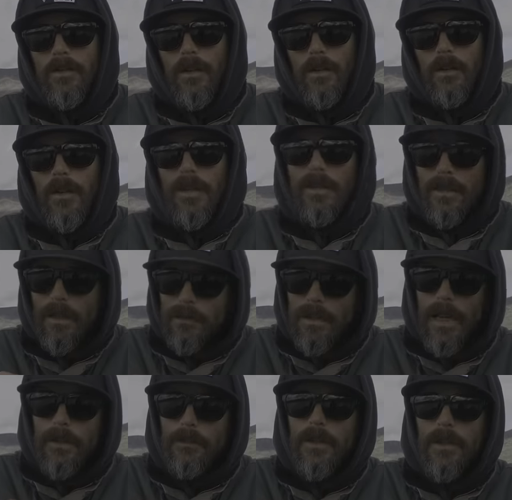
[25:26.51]
So
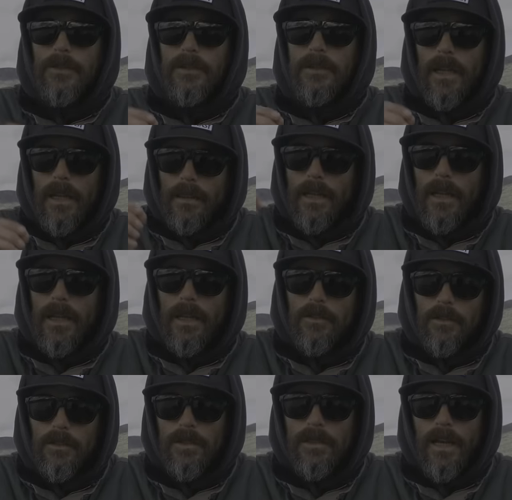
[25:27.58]
sometimes you have to take that
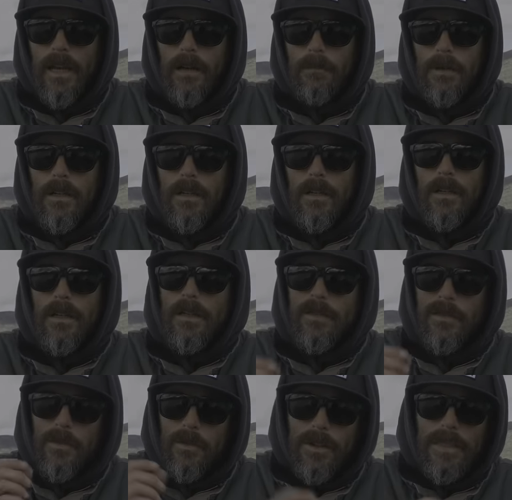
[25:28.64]
extra step,
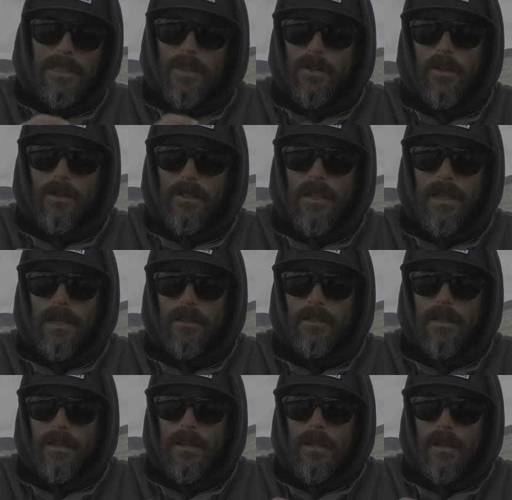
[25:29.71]
do these little
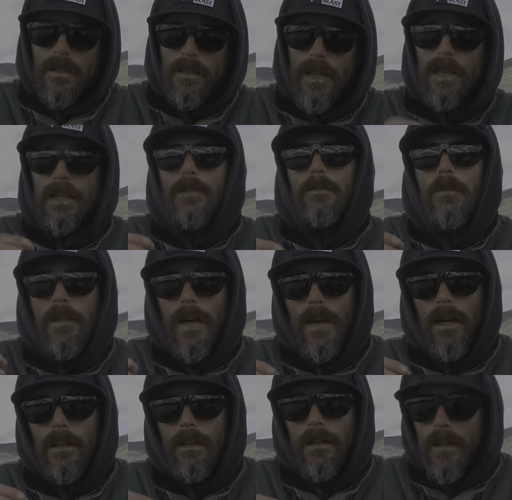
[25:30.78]
things that give you
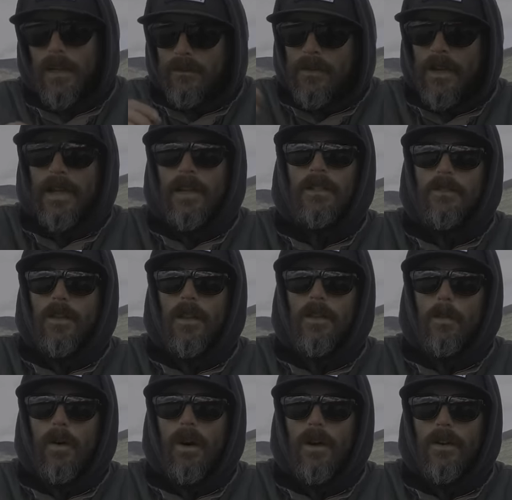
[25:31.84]
that advantage on
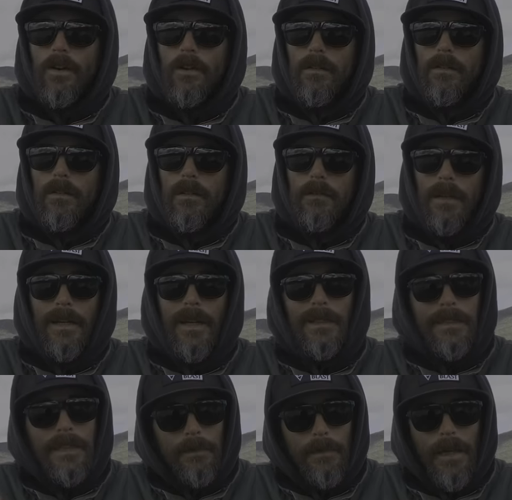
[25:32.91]
the water. It may
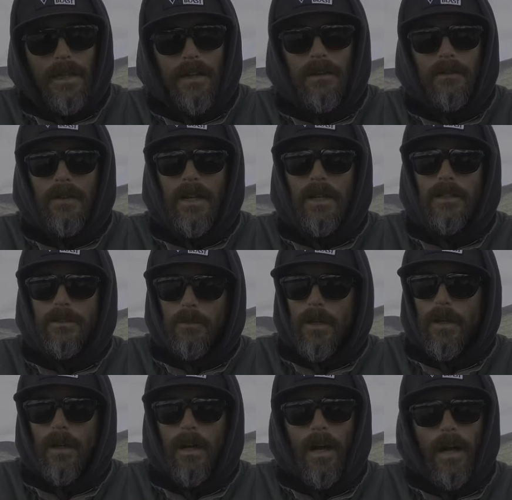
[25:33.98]
not seem like an advantage,
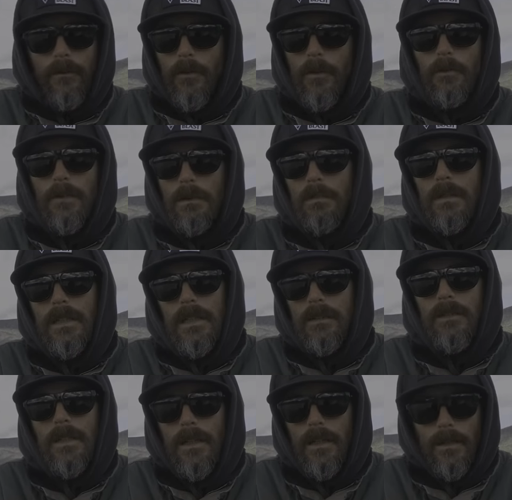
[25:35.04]
but I firmly
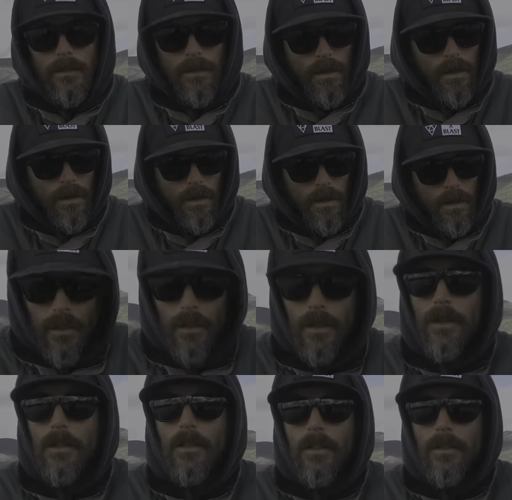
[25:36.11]
believe it is.
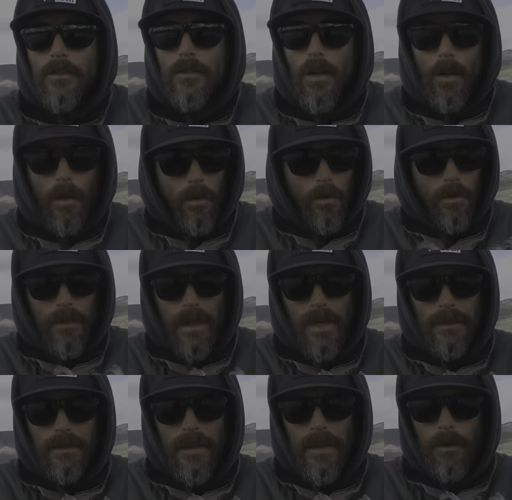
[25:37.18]
So
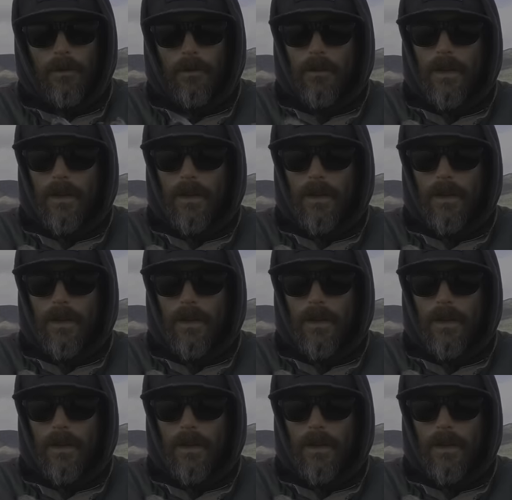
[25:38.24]
that's it.